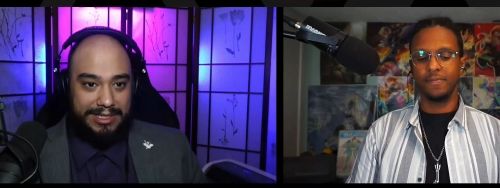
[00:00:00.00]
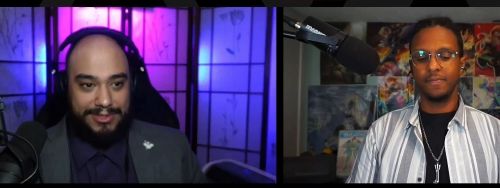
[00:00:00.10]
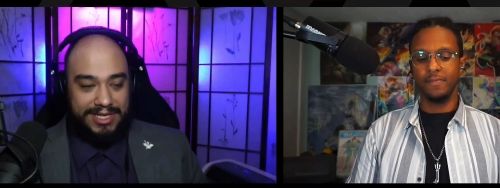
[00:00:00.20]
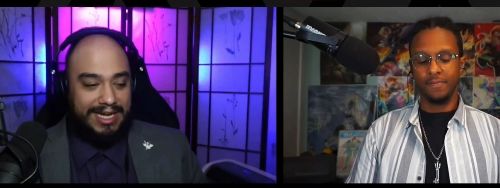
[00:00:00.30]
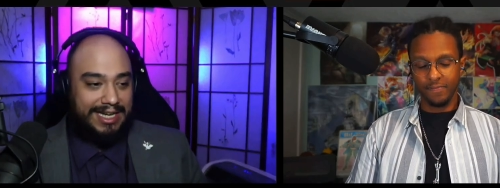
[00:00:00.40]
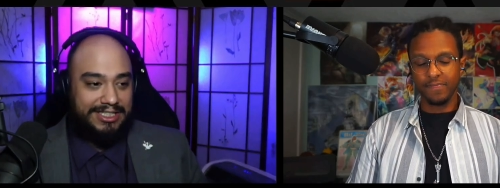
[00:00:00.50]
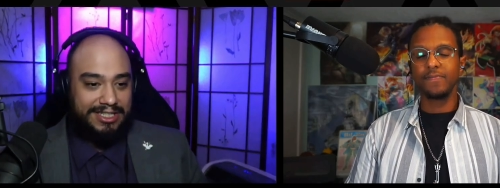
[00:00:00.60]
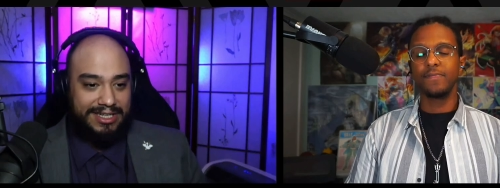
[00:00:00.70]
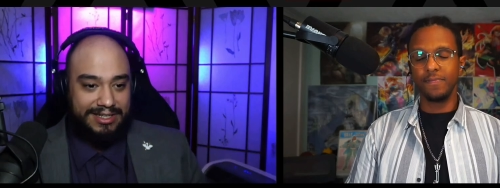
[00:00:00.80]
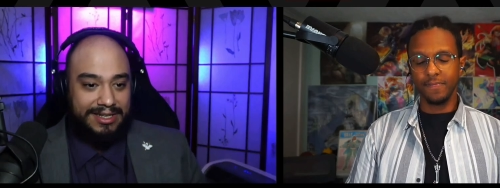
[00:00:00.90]
Speaker 1: when he was on
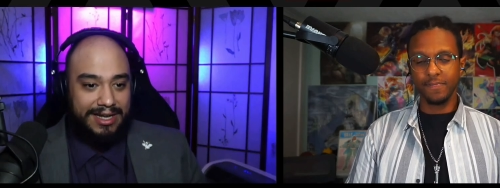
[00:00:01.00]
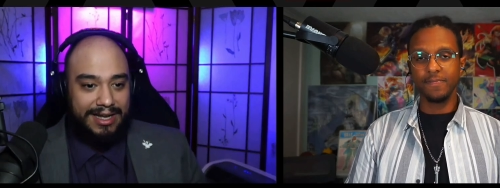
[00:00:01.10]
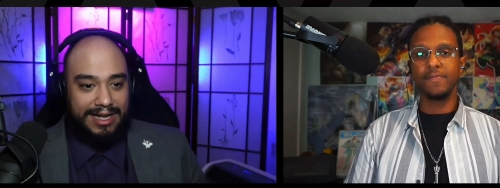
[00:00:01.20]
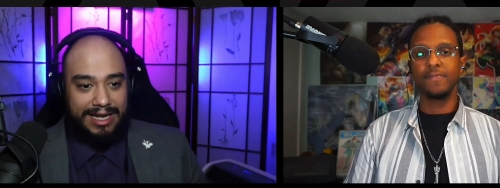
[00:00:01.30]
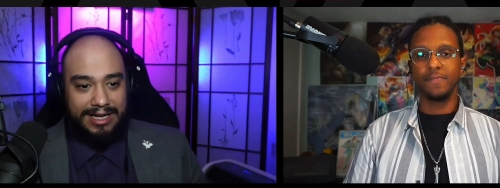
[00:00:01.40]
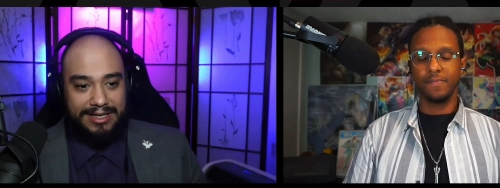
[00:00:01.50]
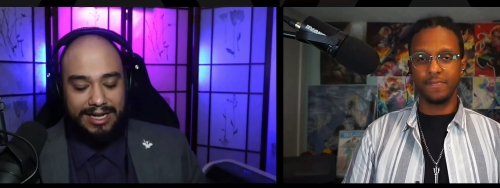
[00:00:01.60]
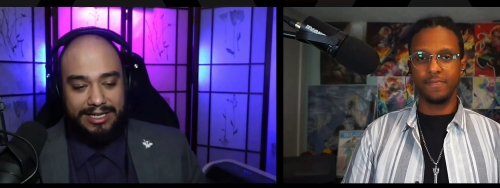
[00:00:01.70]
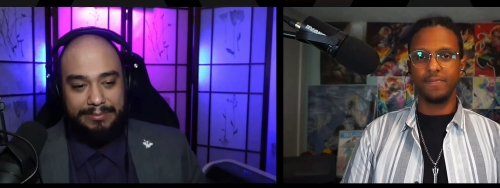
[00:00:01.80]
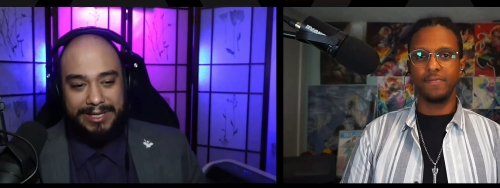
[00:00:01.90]
Akshan. Uh,
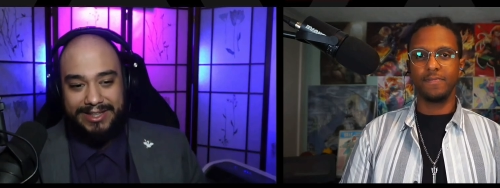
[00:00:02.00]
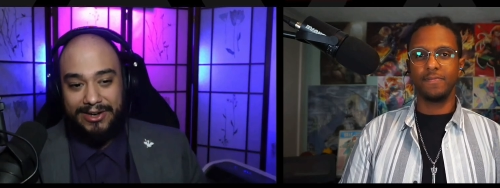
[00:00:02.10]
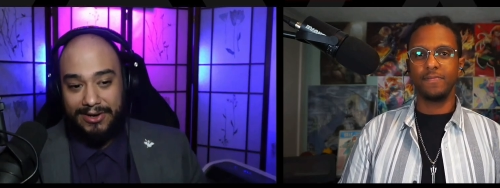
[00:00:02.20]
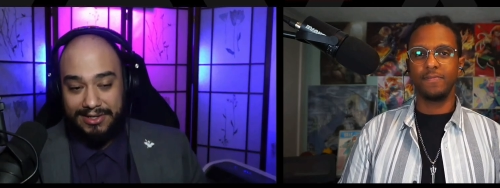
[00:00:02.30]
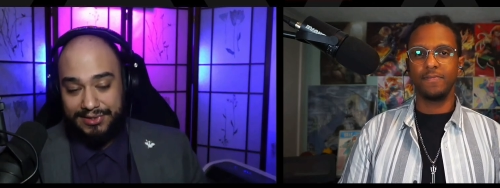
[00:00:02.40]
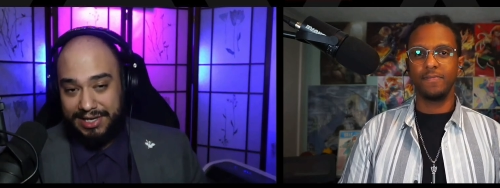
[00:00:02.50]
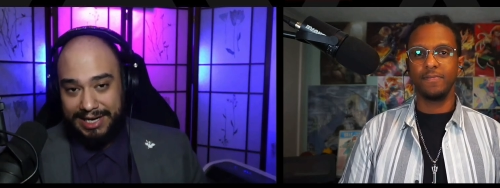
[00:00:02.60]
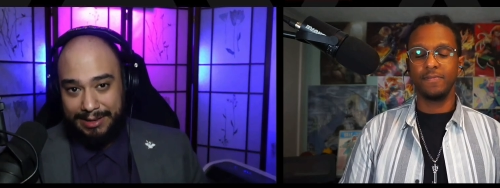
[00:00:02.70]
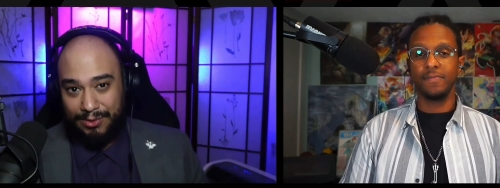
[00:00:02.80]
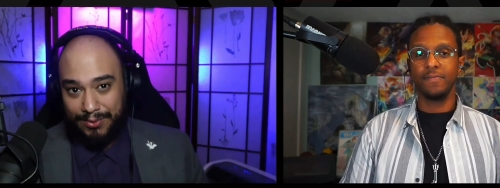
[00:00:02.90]
not going to be the hardest
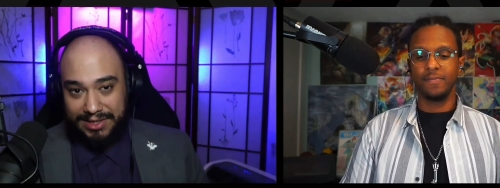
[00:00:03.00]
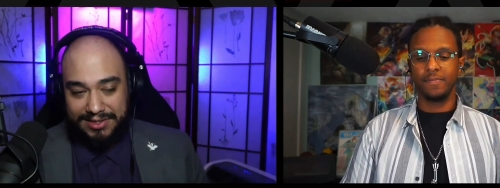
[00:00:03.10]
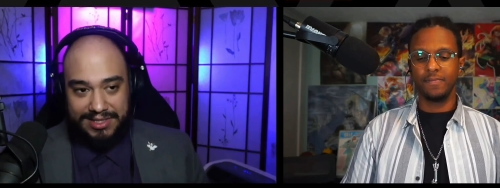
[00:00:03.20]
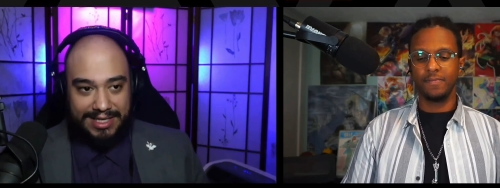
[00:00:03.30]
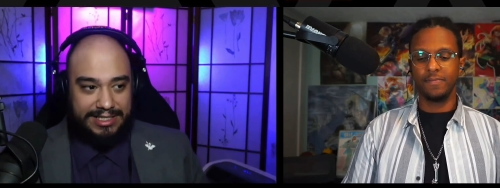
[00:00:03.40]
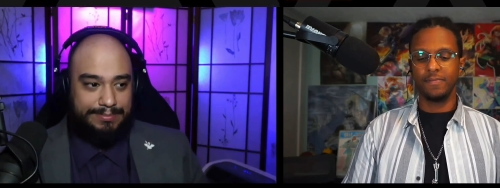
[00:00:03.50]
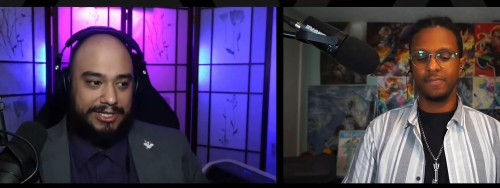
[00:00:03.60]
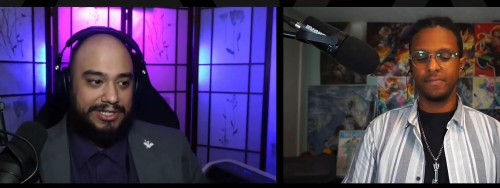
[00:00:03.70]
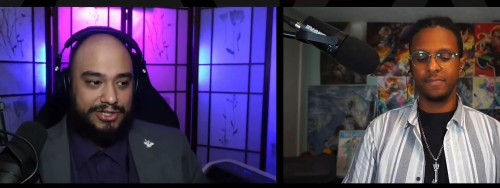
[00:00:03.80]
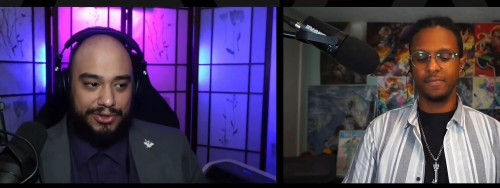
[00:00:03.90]
time with the Sylas,
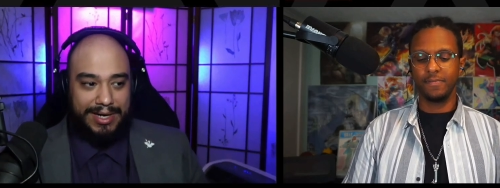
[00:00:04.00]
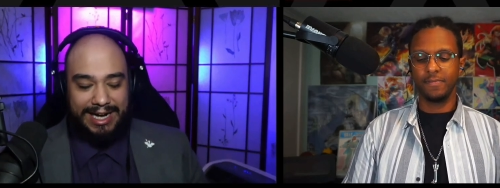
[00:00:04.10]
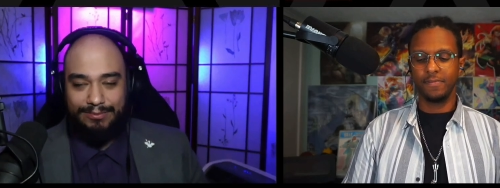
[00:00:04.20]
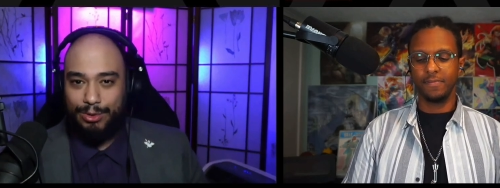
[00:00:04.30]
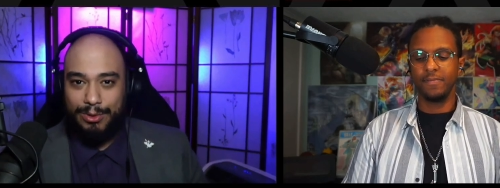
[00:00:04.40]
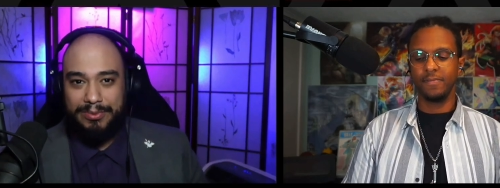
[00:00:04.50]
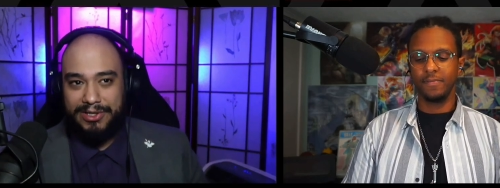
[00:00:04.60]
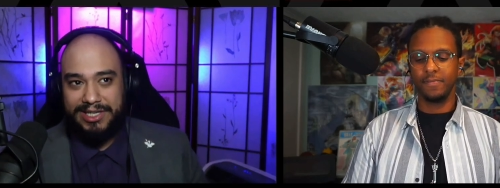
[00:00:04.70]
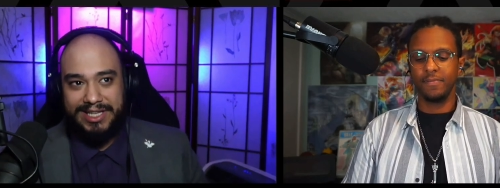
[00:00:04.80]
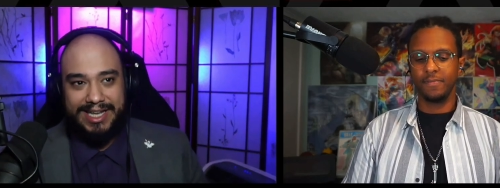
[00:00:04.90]
but you do have more
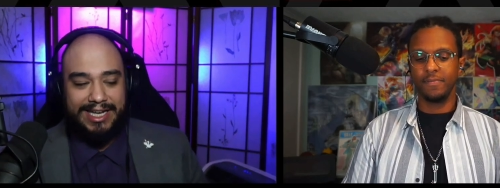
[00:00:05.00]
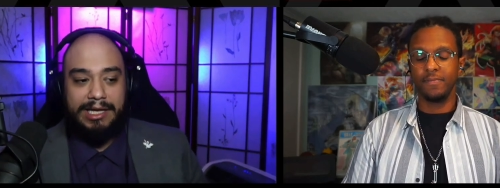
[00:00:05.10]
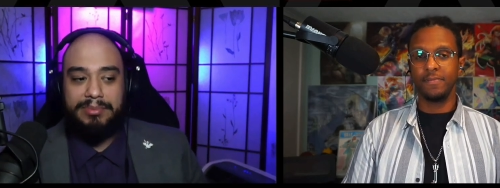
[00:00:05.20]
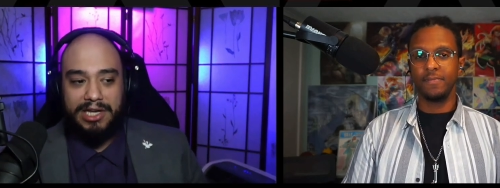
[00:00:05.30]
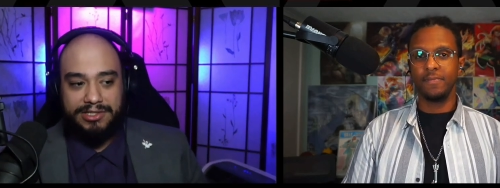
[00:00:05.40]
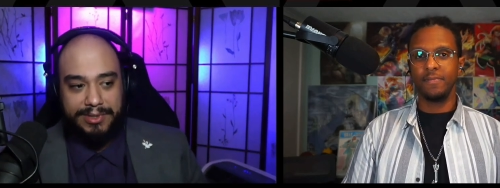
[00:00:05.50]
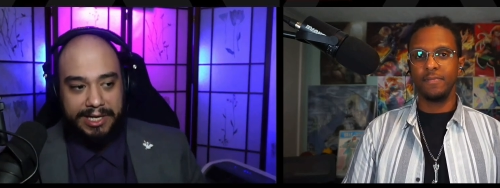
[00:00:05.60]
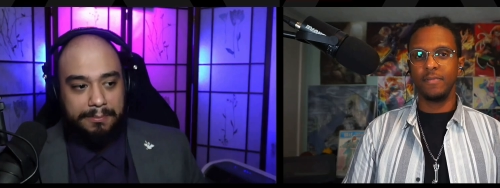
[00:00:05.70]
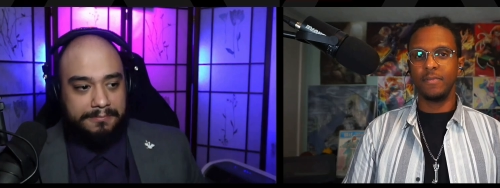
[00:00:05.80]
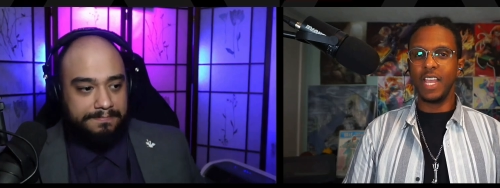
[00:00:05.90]
mobility that can get blocked
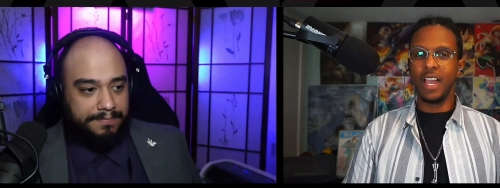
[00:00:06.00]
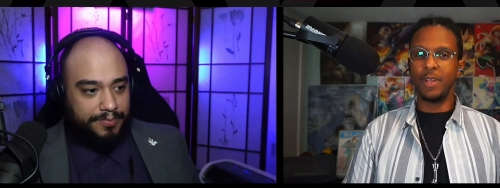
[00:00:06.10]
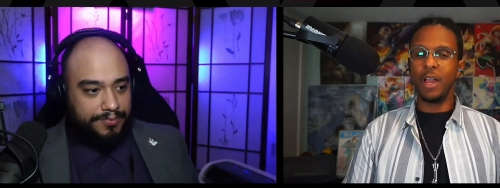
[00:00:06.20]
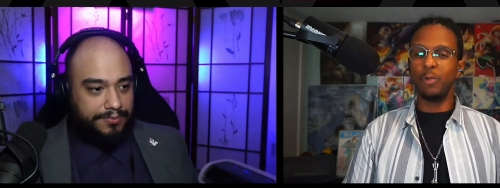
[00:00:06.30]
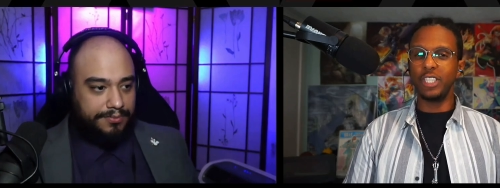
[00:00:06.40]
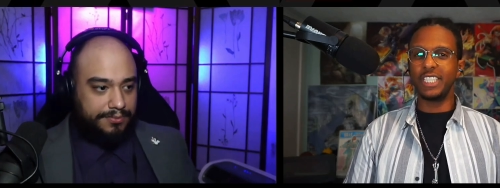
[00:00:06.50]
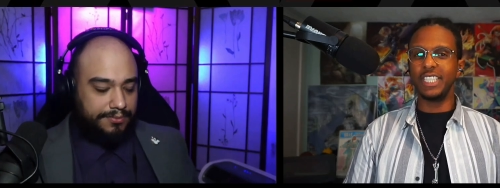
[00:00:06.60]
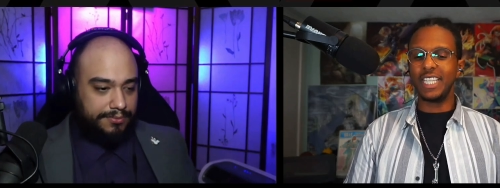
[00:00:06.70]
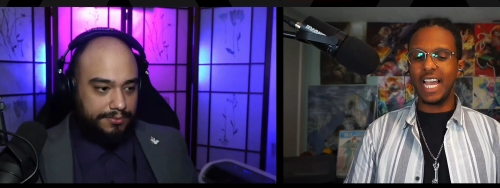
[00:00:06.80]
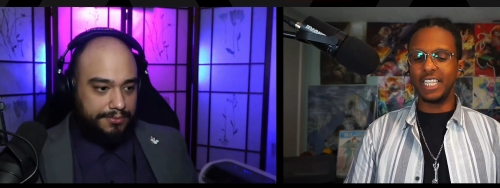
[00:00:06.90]
away.
Speaker 2: Yeah, I mean, I will say
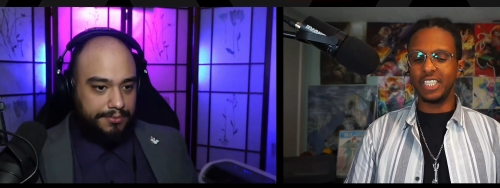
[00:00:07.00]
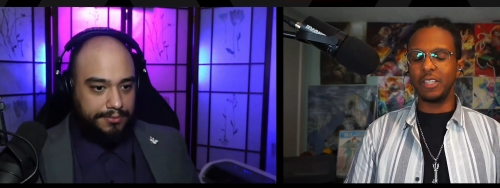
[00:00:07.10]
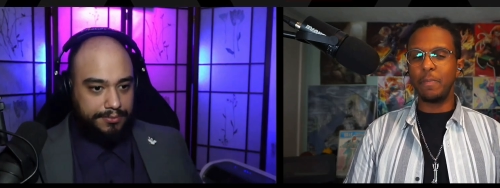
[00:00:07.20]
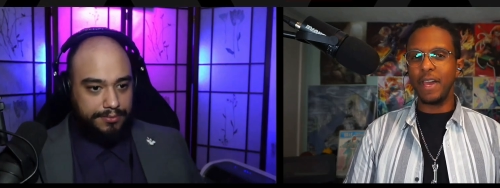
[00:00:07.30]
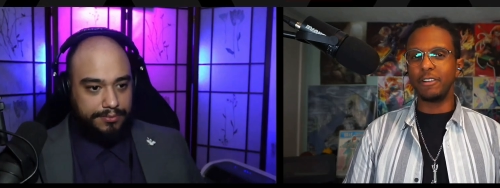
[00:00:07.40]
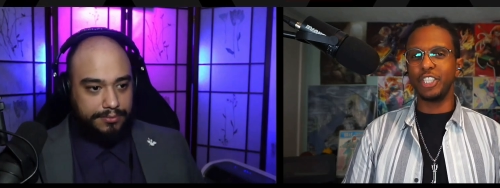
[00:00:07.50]
Sylas is a better